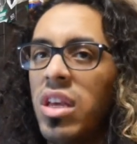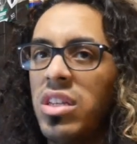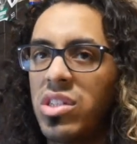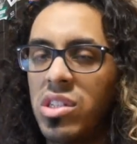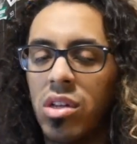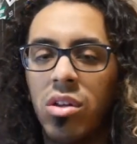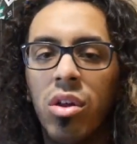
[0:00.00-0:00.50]

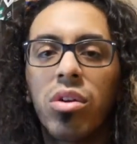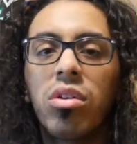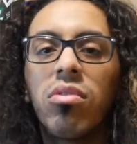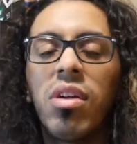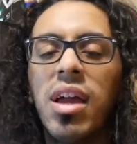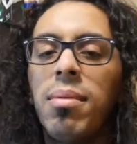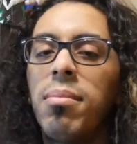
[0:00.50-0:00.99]
This is another
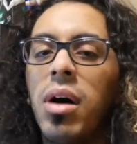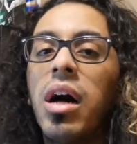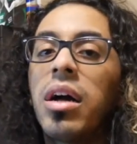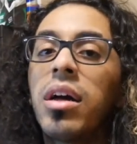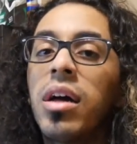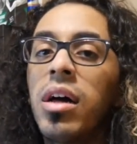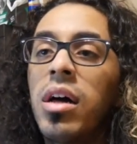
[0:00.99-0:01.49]
great
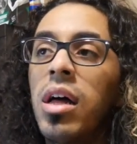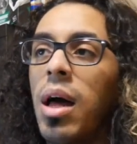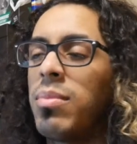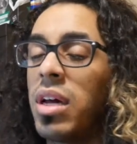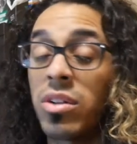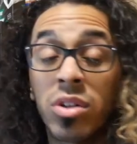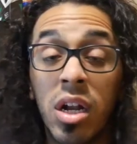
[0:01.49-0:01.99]
manga.
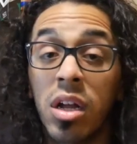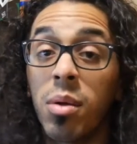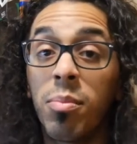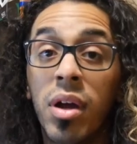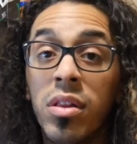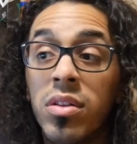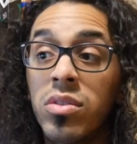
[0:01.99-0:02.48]
I'm not trying to
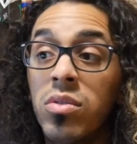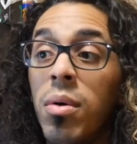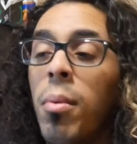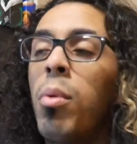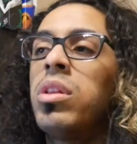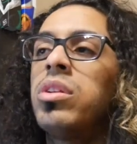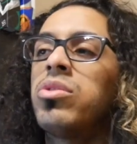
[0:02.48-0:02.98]
compare the two.
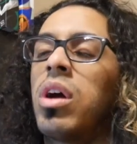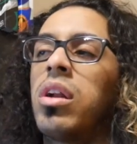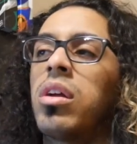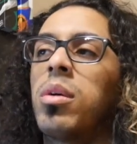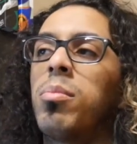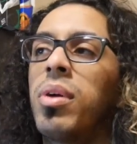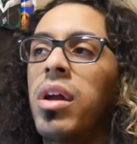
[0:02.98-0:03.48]
I'm only trying
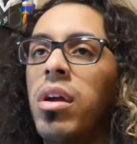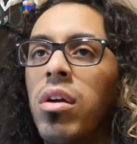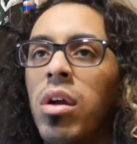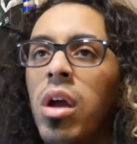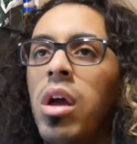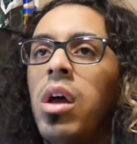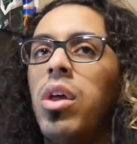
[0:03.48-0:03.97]
to
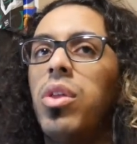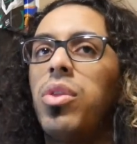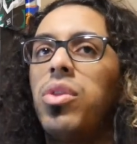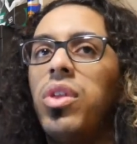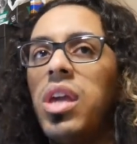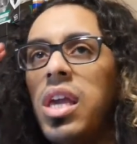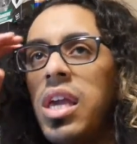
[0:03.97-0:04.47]
compare
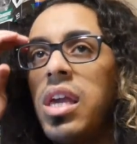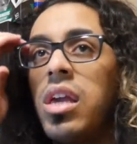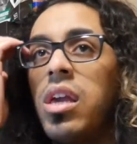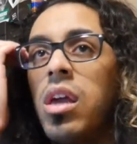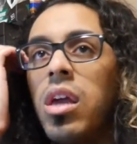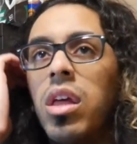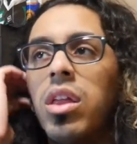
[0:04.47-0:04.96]

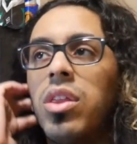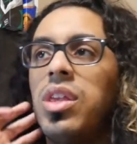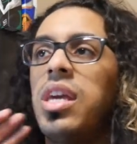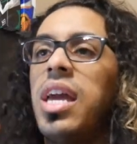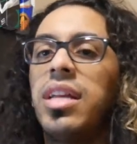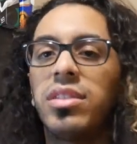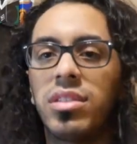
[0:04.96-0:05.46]
the
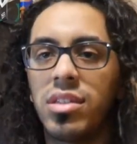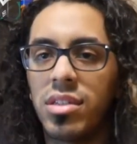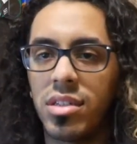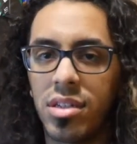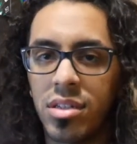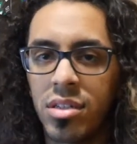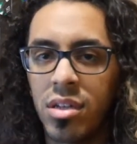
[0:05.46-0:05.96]
the
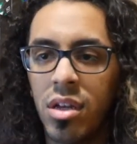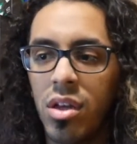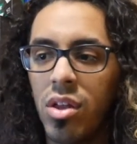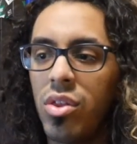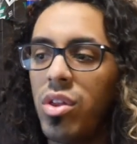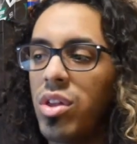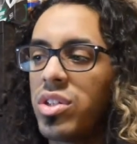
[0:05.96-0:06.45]
instances,
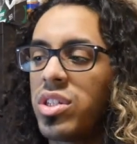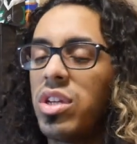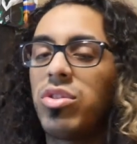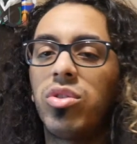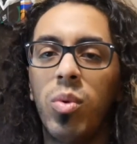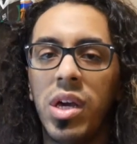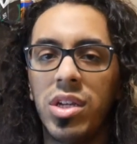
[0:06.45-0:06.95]
the
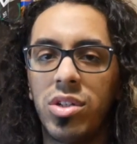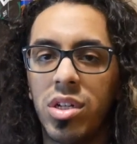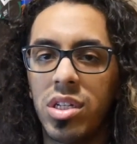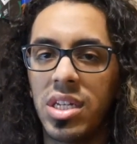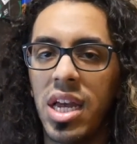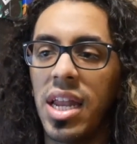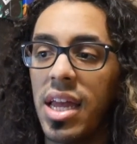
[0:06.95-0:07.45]

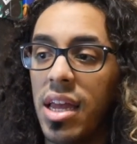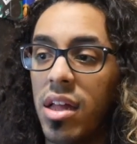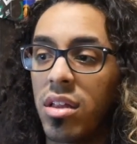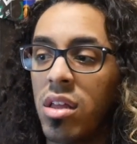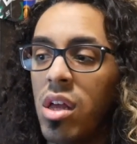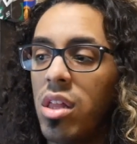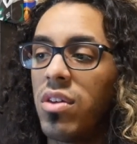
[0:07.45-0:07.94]
situations at
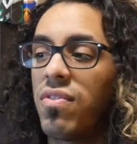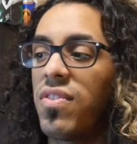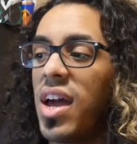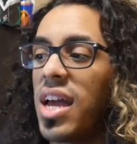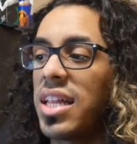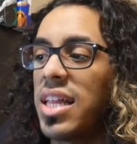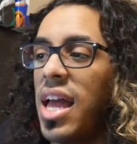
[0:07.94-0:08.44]
hand. The
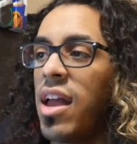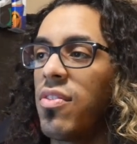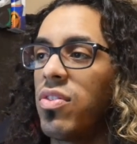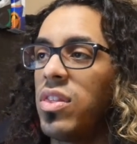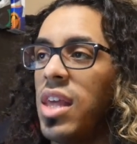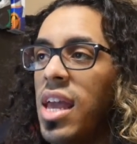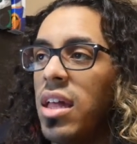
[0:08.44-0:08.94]
fact
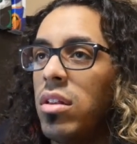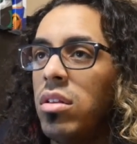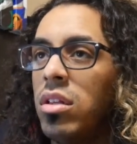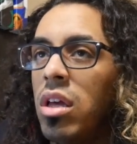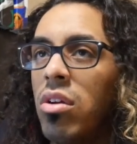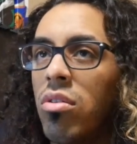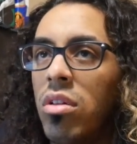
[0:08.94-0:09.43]
that they
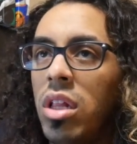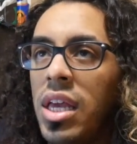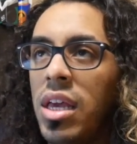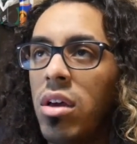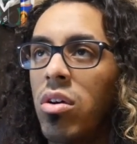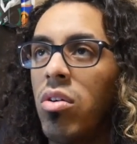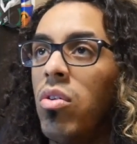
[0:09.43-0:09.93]

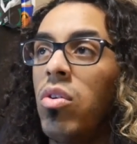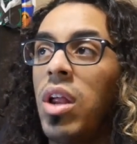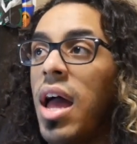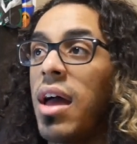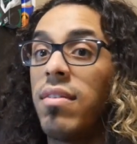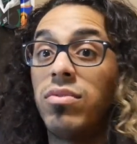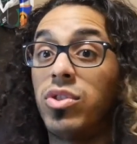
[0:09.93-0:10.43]
literally could
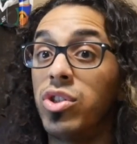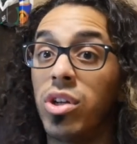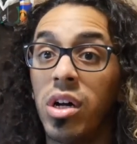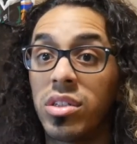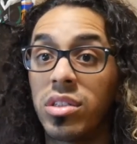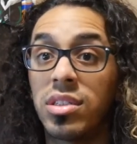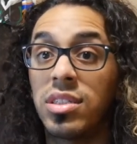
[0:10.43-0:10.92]
have
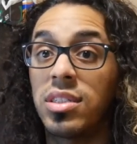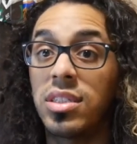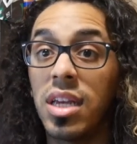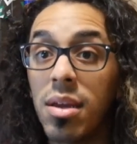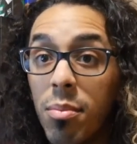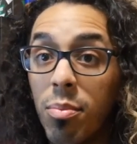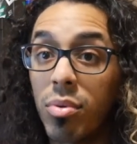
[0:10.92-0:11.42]
just
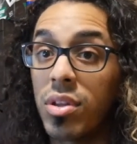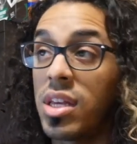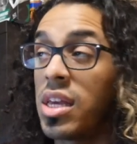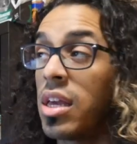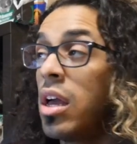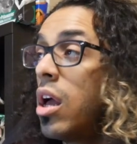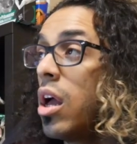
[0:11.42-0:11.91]

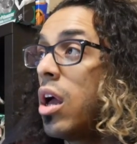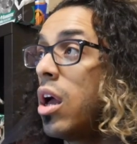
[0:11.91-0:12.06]
simply